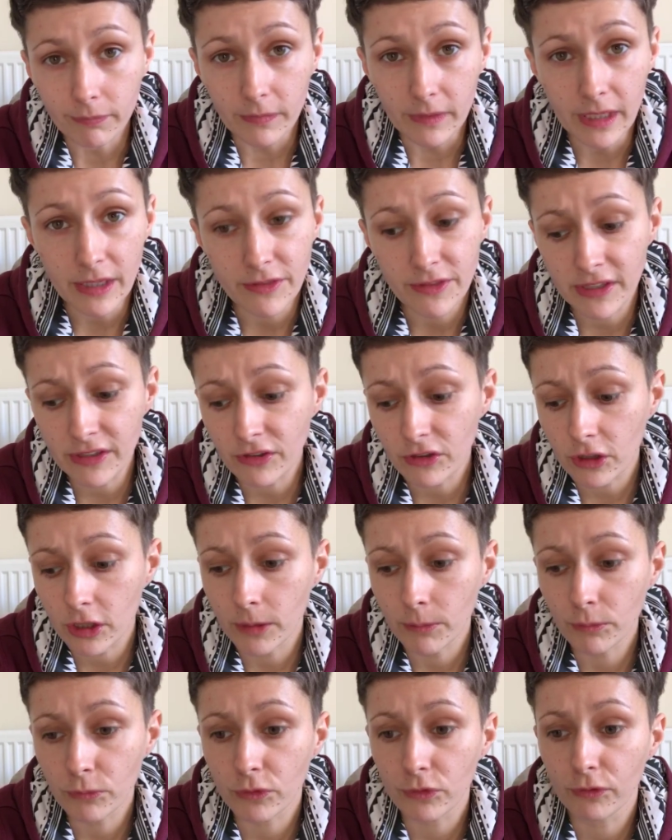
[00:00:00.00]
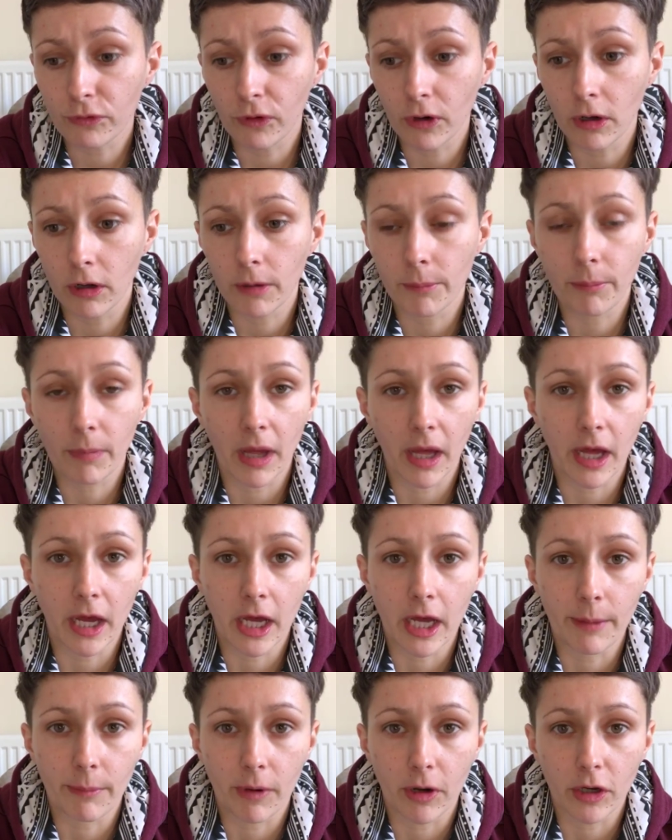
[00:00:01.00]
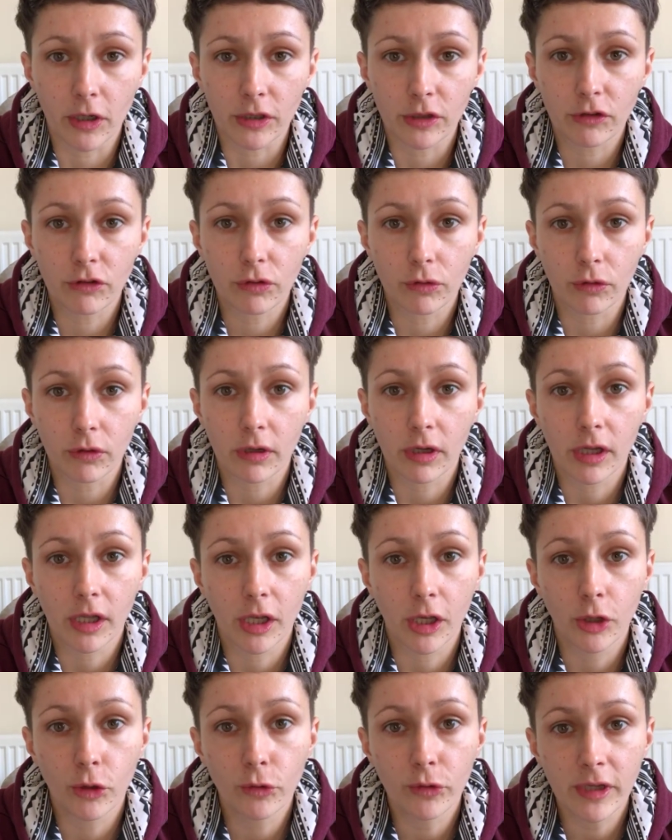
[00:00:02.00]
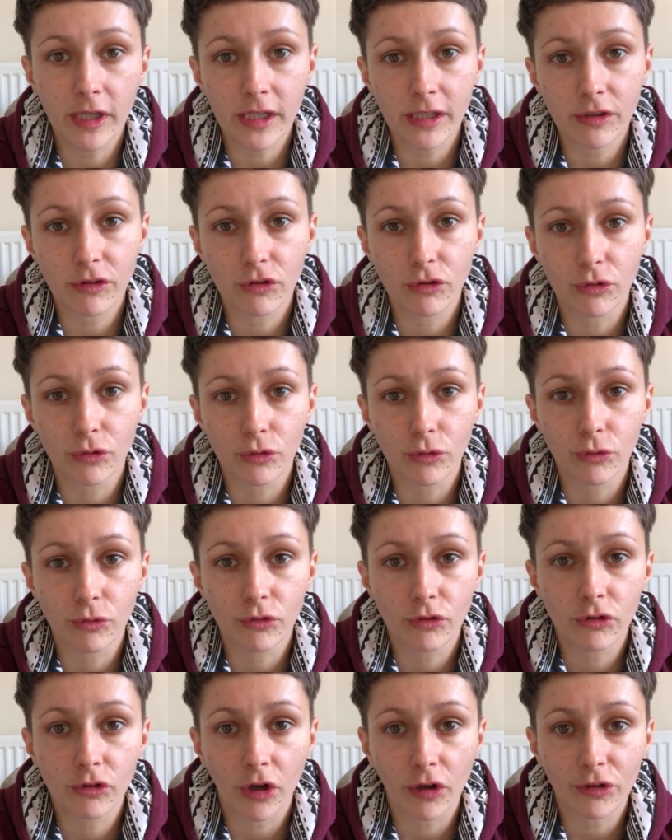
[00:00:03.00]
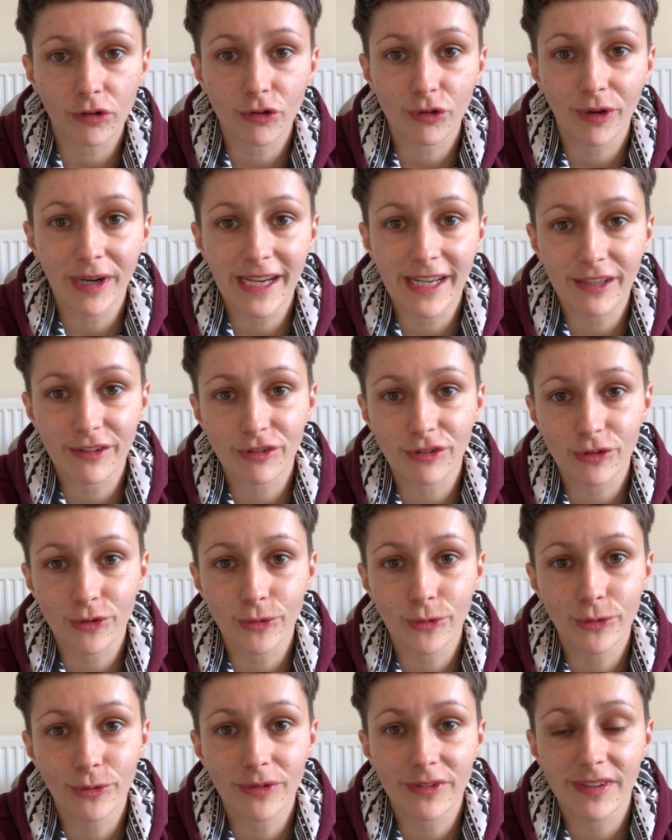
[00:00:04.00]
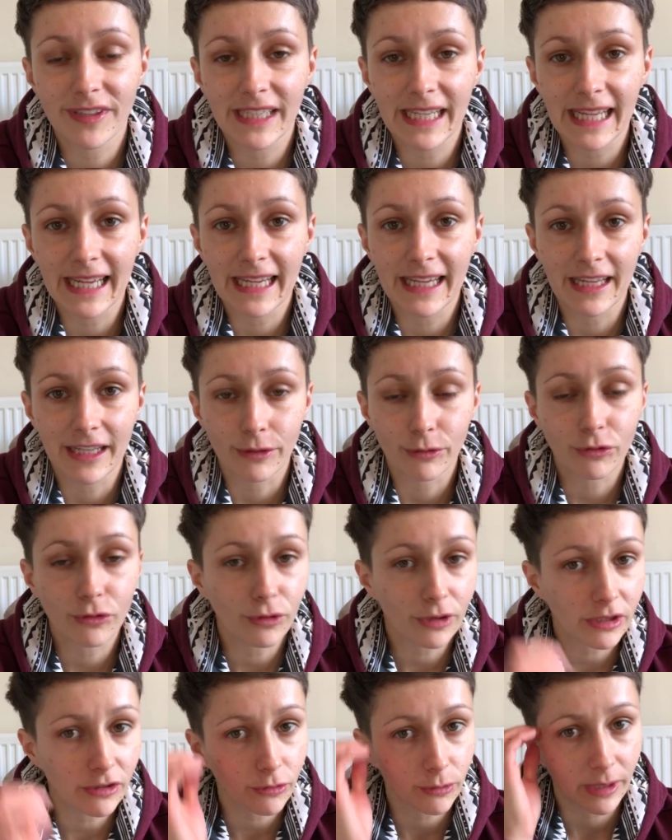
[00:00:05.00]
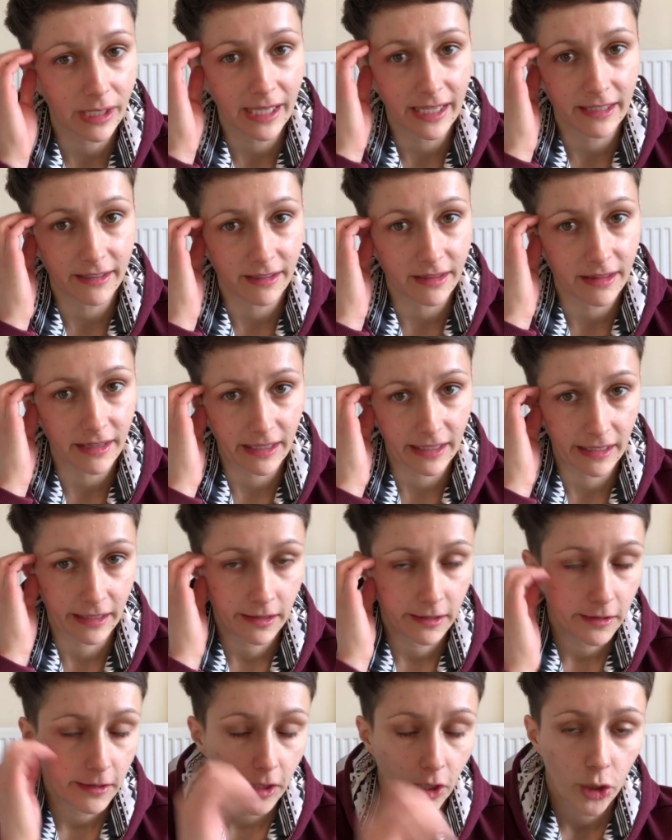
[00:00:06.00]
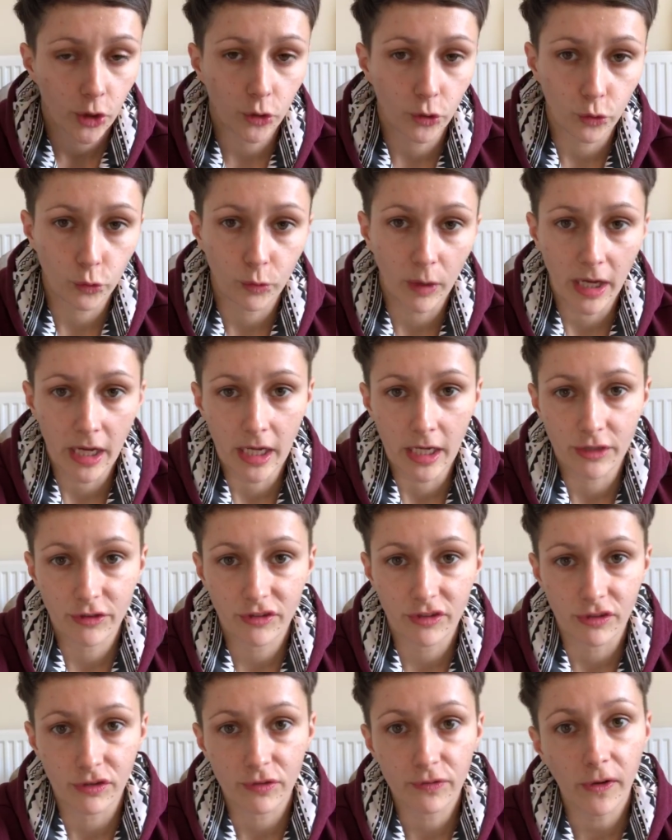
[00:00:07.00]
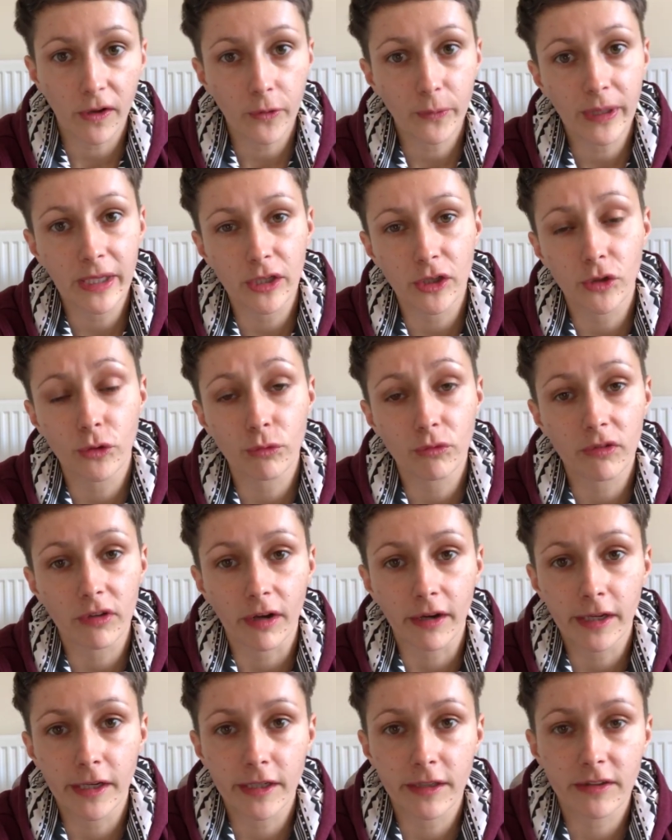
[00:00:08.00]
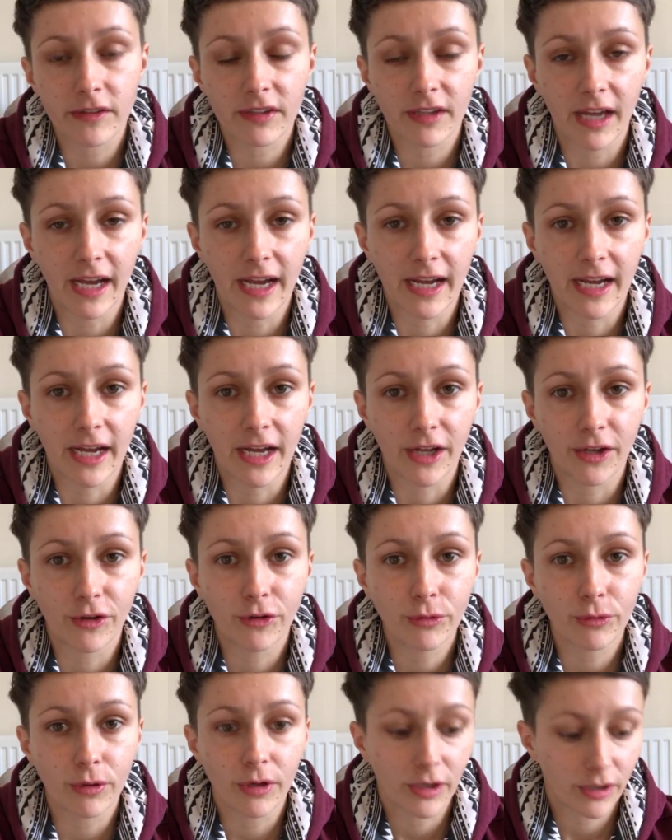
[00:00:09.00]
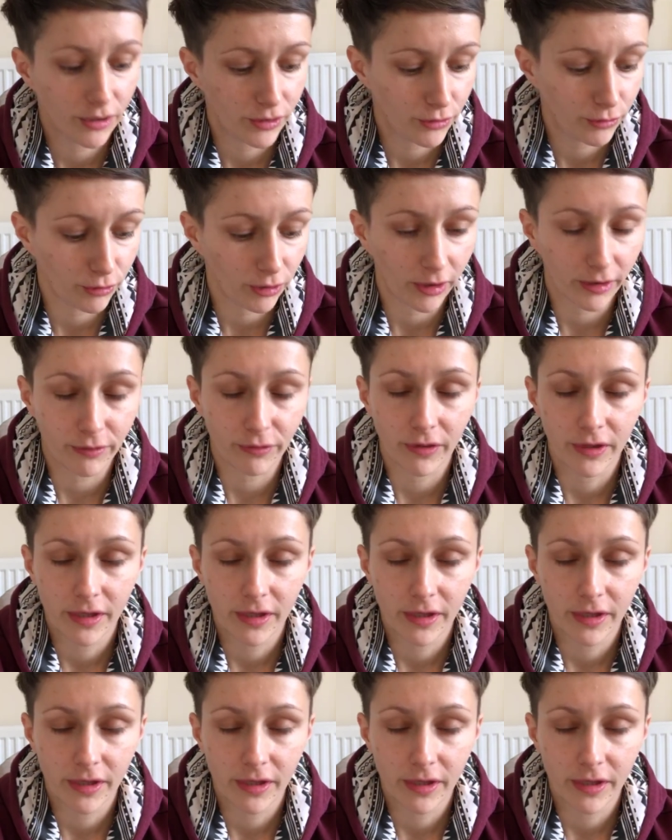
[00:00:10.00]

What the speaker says: this comes from, I took Luna to dog training school today, and I was talking to a lady there who she's following a new diet, new kind of